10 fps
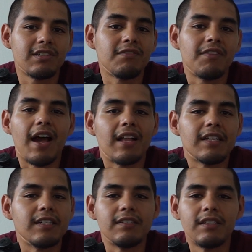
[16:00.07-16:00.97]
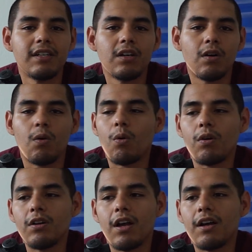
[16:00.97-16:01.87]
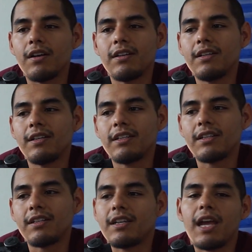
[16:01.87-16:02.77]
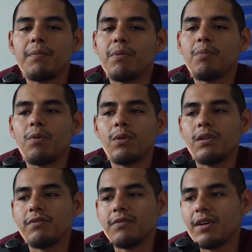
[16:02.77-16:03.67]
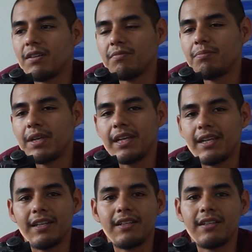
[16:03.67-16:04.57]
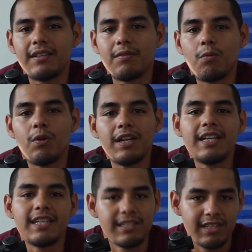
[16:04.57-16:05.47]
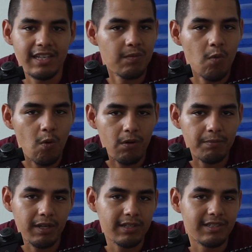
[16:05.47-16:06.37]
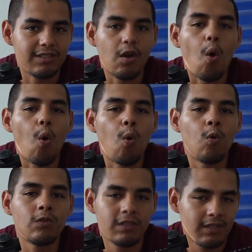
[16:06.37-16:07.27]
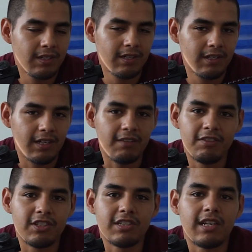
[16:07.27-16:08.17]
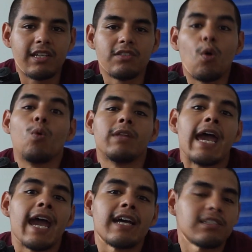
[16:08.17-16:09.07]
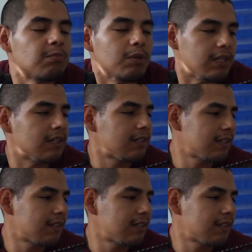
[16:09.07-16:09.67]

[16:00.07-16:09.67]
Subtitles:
invalid or not capable of being what it is anymore because it's old, even just like his old ass. But